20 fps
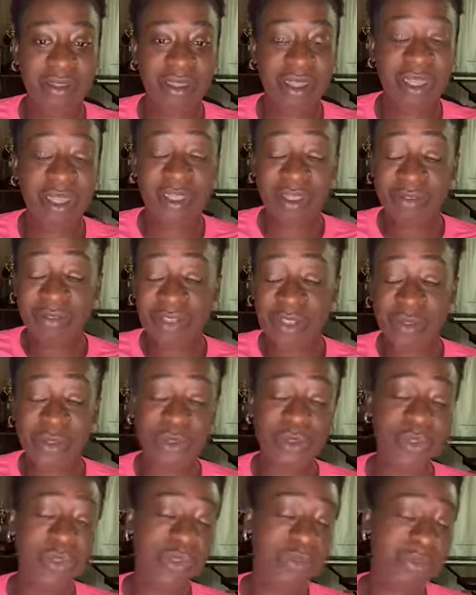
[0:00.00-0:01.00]

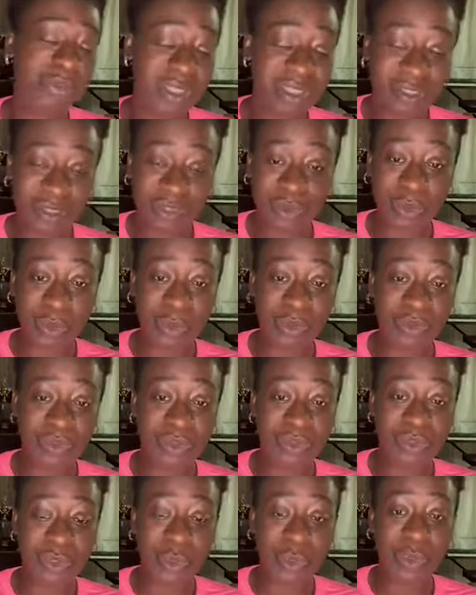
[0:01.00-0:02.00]
individuals or business owners
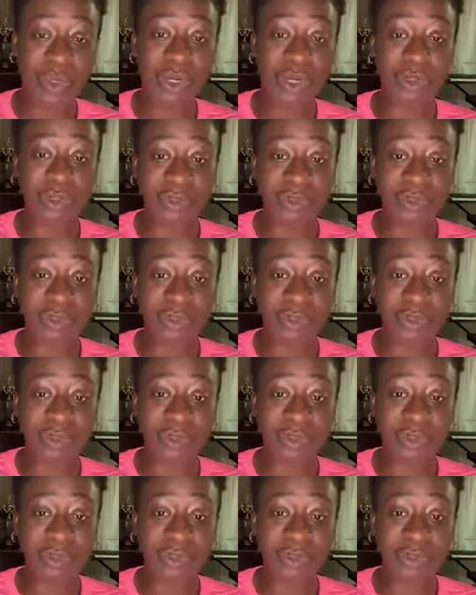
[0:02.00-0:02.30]
who are